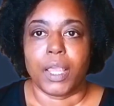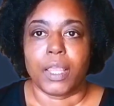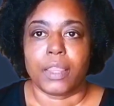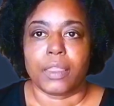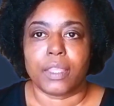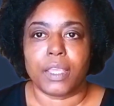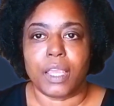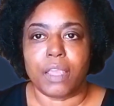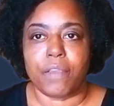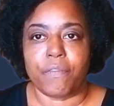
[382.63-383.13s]

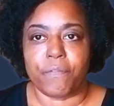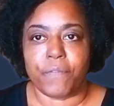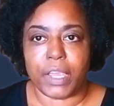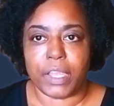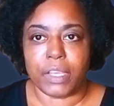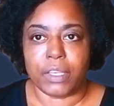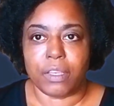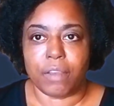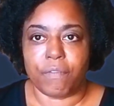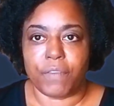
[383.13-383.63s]
The
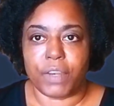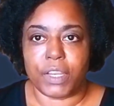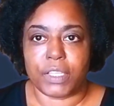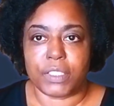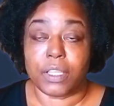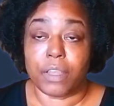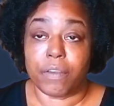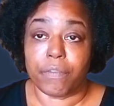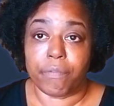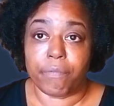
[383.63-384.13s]

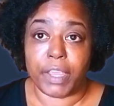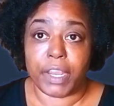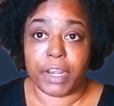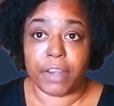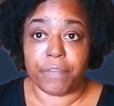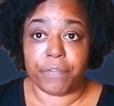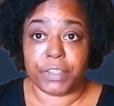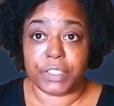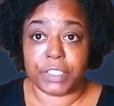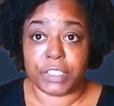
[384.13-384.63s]
effectiveness of
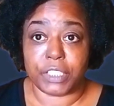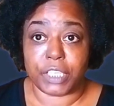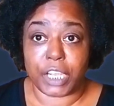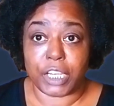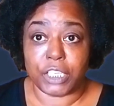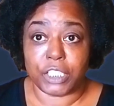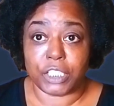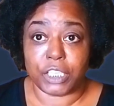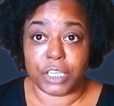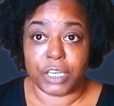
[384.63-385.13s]

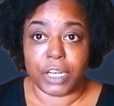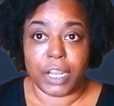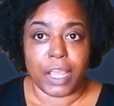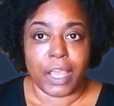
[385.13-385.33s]
manifestation